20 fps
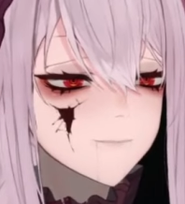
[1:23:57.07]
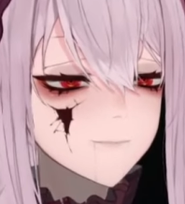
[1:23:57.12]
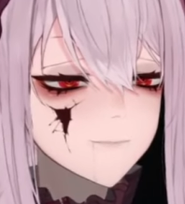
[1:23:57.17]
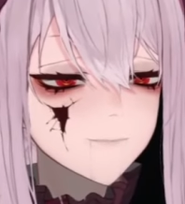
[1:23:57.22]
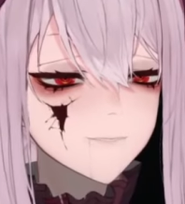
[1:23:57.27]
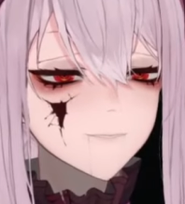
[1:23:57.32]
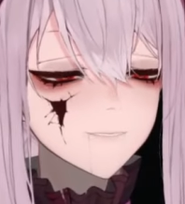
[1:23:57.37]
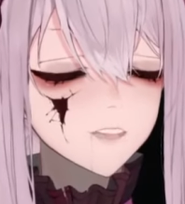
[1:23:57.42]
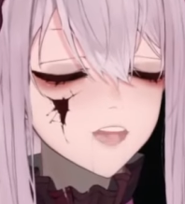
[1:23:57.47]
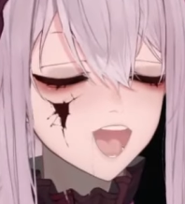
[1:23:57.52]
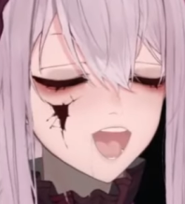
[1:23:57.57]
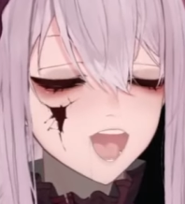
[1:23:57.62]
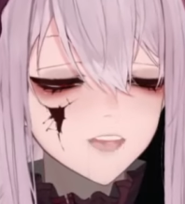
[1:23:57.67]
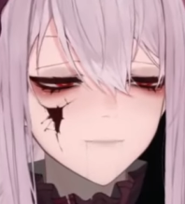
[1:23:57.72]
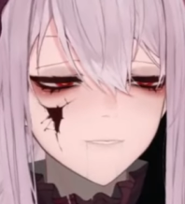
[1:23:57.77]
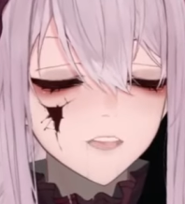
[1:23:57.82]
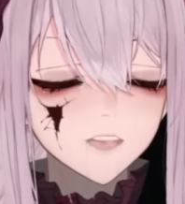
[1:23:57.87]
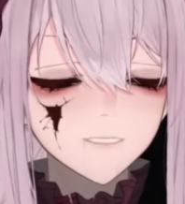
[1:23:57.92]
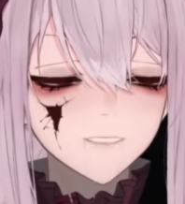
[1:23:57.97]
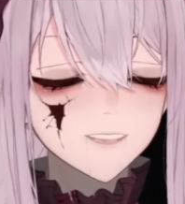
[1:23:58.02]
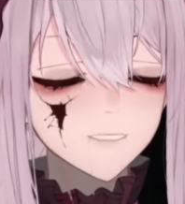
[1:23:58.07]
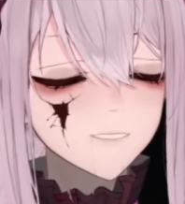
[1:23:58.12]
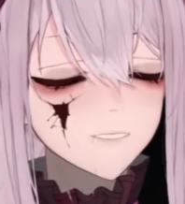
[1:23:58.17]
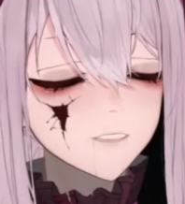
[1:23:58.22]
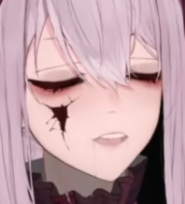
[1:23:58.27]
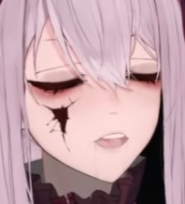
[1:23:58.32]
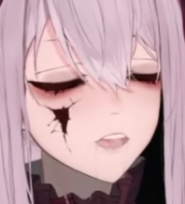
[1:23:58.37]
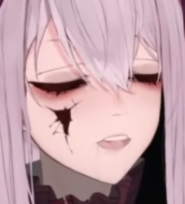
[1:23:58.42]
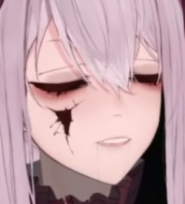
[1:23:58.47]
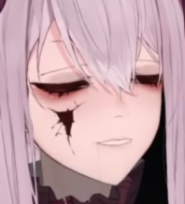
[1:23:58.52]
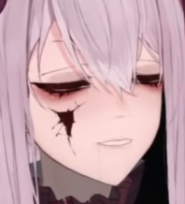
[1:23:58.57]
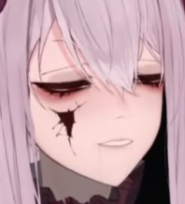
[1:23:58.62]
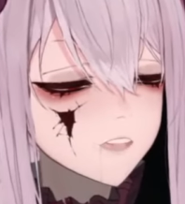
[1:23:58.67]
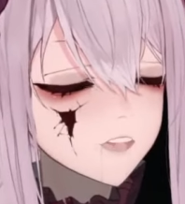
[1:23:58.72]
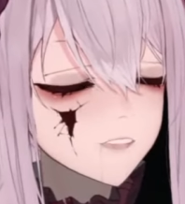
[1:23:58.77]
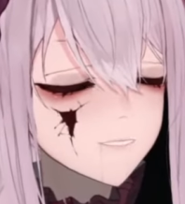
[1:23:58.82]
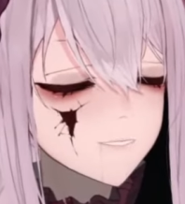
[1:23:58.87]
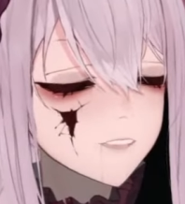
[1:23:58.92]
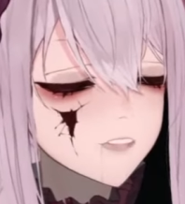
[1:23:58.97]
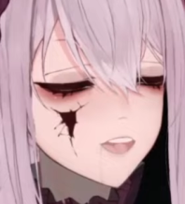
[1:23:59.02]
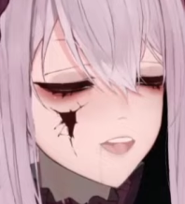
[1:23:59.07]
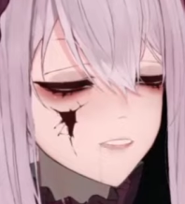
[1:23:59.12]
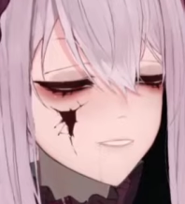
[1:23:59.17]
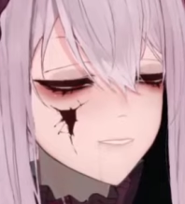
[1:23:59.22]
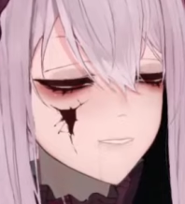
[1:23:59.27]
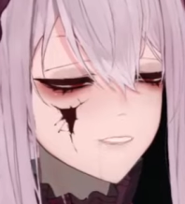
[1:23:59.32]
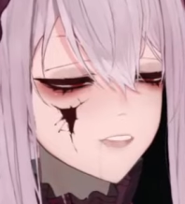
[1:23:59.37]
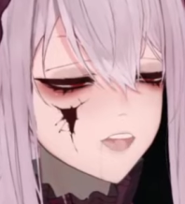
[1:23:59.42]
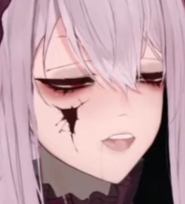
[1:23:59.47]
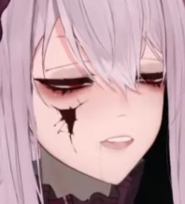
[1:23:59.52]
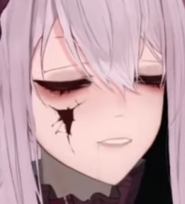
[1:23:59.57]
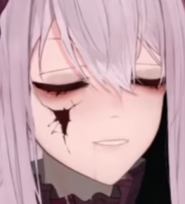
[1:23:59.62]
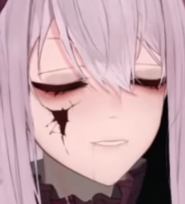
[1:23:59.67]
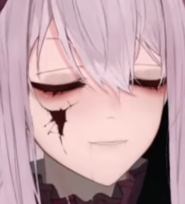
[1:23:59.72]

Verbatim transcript: Now, wait, is it derogatory now? No.